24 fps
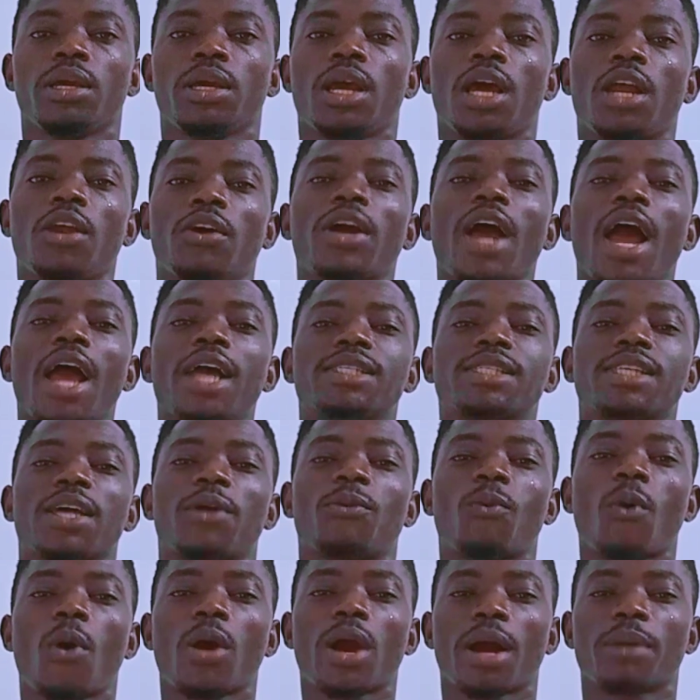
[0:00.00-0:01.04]
Hello guys
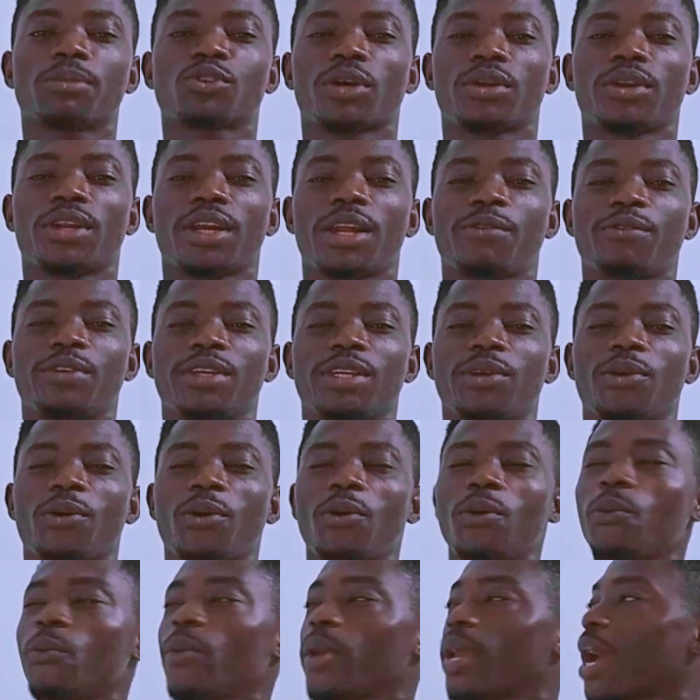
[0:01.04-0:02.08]
and welcome to another
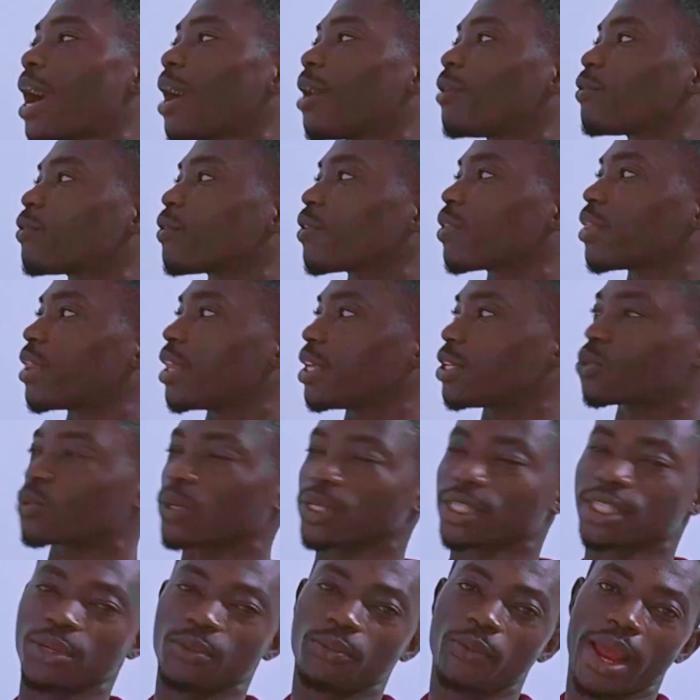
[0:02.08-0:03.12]
video. We have this
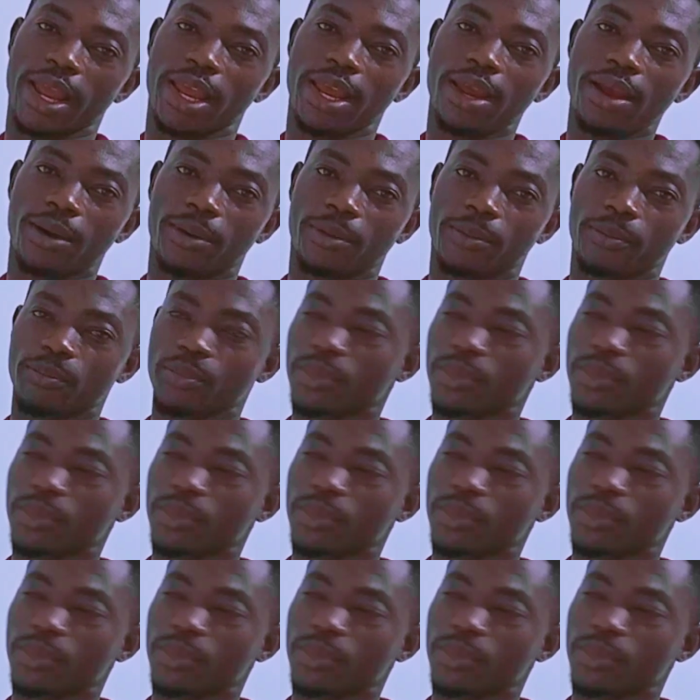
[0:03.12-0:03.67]
question right here.